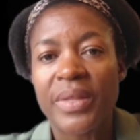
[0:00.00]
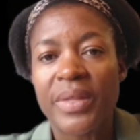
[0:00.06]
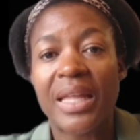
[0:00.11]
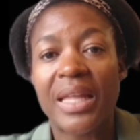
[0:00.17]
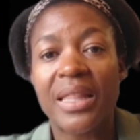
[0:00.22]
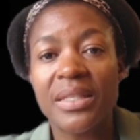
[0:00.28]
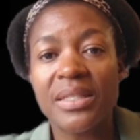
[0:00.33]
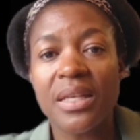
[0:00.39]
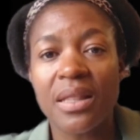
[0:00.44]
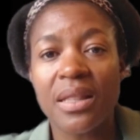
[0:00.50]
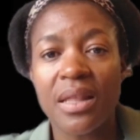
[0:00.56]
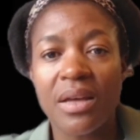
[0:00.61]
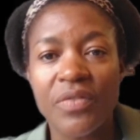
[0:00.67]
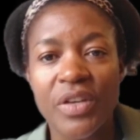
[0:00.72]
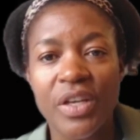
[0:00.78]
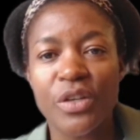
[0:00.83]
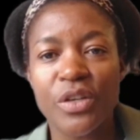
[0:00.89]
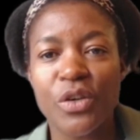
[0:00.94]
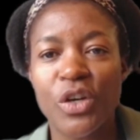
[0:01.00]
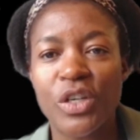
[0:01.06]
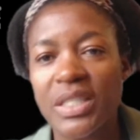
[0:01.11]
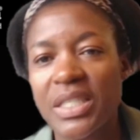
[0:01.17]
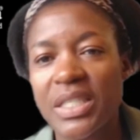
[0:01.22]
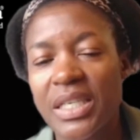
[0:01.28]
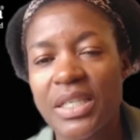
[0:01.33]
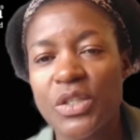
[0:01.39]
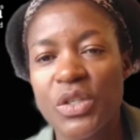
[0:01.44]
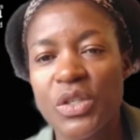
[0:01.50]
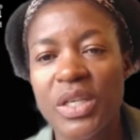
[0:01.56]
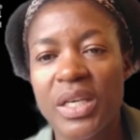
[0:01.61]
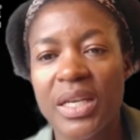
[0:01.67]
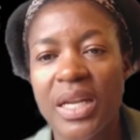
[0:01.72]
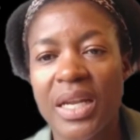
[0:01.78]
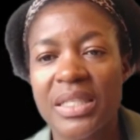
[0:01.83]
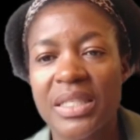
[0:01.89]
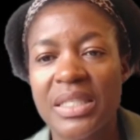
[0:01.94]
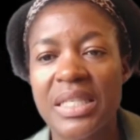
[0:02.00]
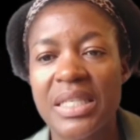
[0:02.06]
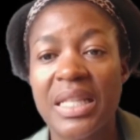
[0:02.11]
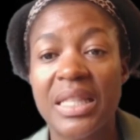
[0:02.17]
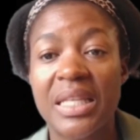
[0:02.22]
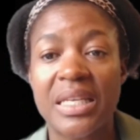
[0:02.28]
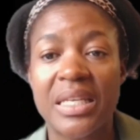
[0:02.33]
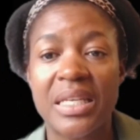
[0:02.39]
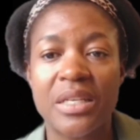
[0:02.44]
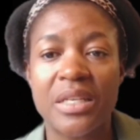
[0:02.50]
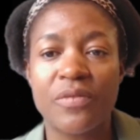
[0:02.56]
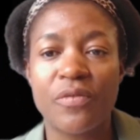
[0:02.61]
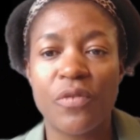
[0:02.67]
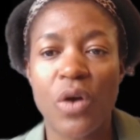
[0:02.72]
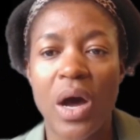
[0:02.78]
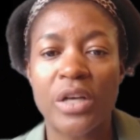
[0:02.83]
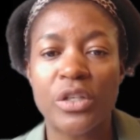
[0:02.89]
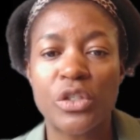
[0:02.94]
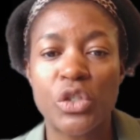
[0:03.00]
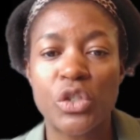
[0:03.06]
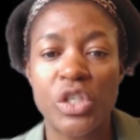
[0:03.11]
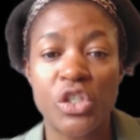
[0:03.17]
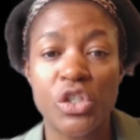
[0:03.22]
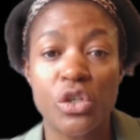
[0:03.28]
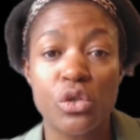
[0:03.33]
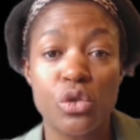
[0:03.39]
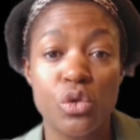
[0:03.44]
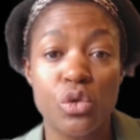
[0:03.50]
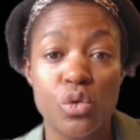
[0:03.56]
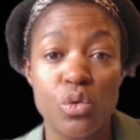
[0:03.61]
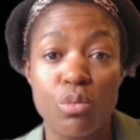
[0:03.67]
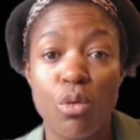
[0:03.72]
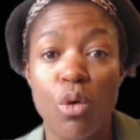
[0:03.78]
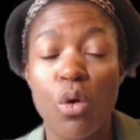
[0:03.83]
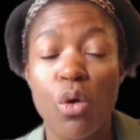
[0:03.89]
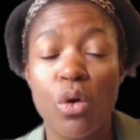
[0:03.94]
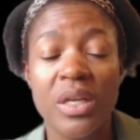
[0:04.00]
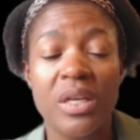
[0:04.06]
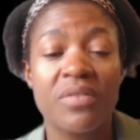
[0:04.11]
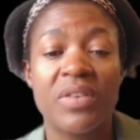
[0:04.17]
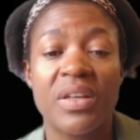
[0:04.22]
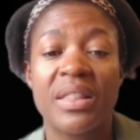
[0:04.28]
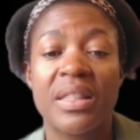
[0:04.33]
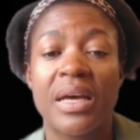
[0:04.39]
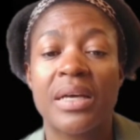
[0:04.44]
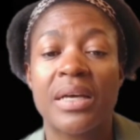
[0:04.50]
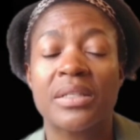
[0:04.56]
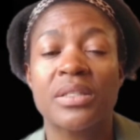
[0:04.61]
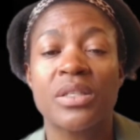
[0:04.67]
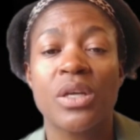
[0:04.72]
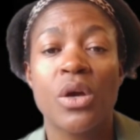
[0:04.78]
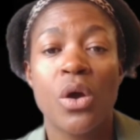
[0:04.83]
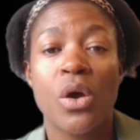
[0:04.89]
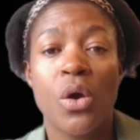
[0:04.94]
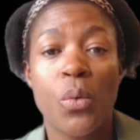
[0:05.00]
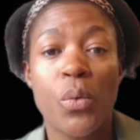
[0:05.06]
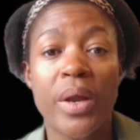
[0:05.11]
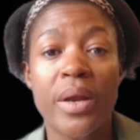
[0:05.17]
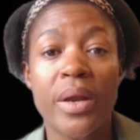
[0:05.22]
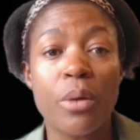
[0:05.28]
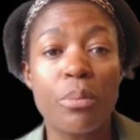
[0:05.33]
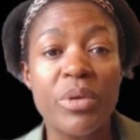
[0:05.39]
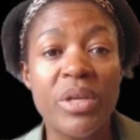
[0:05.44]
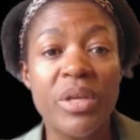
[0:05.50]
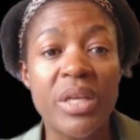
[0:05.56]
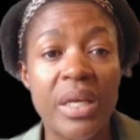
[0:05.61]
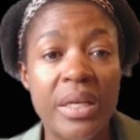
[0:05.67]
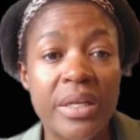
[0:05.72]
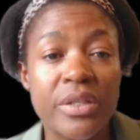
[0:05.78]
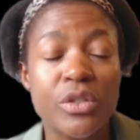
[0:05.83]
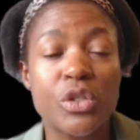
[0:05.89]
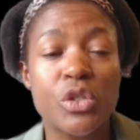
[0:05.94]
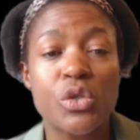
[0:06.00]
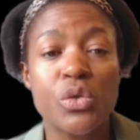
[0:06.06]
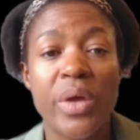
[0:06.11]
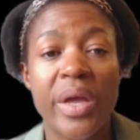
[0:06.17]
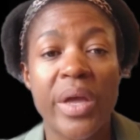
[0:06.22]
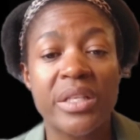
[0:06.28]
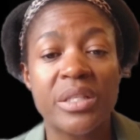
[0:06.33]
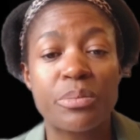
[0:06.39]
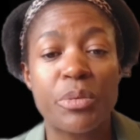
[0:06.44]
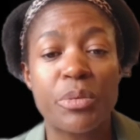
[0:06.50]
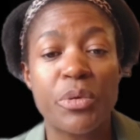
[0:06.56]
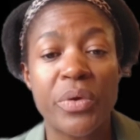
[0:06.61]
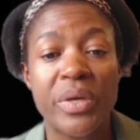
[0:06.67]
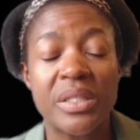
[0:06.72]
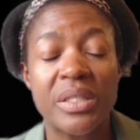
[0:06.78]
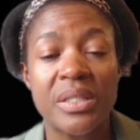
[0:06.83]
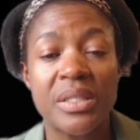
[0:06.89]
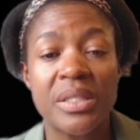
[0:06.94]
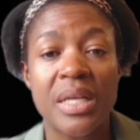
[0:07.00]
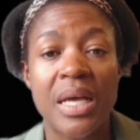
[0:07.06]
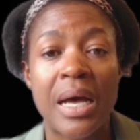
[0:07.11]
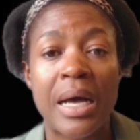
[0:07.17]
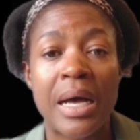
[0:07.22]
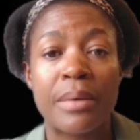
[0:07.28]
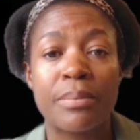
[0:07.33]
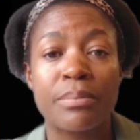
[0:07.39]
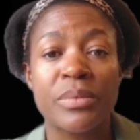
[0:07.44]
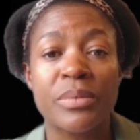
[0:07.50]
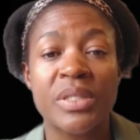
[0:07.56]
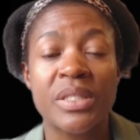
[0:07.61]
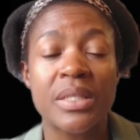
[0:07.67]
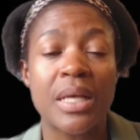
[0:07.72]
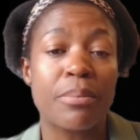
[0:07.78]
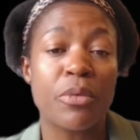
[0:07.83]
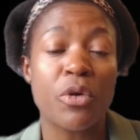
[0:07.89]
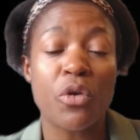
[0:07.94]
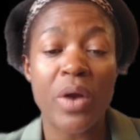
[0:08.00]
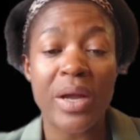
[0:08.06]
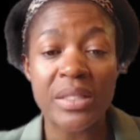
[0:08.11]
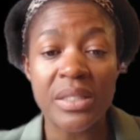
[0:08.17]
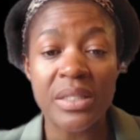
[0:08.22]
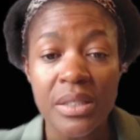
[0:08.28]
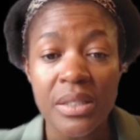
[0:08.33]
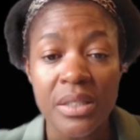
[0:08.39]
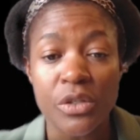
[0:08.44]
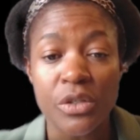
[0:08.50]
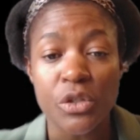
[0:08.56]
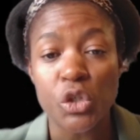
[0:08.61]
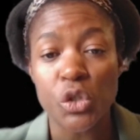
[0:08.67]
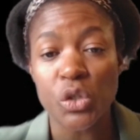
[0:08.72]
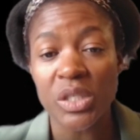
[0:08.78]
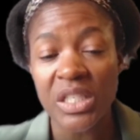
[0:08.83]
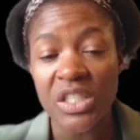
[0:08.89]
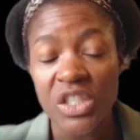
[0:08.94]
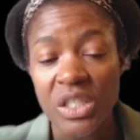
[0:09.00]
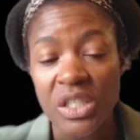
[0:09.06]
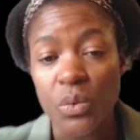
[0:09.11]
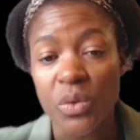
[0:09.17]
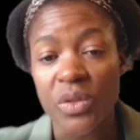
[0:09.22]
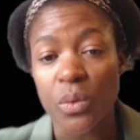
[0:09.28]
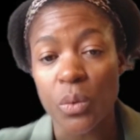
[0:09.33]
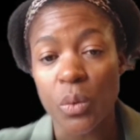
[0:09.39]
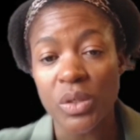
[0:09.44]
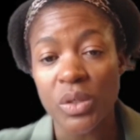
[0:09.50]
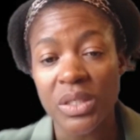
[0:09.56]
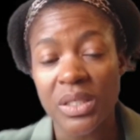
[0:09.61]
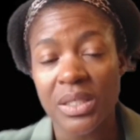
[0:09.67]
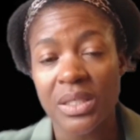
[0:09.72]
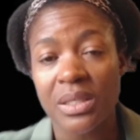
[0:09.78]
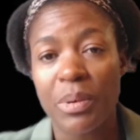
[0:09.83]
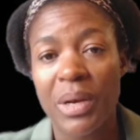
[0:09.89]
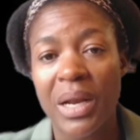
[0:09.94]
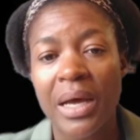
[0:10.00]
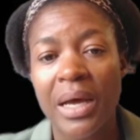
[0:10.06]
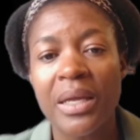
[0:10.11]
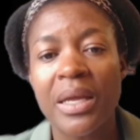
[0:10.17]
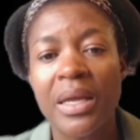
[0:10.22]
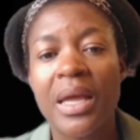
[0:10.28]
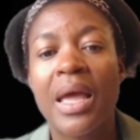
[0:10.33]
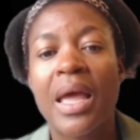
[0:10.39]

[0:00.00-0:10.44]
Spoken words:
In the South African context, you can understand the need for us to actually do more, given that we are now beginning to experience some crises and shortages with the water supply.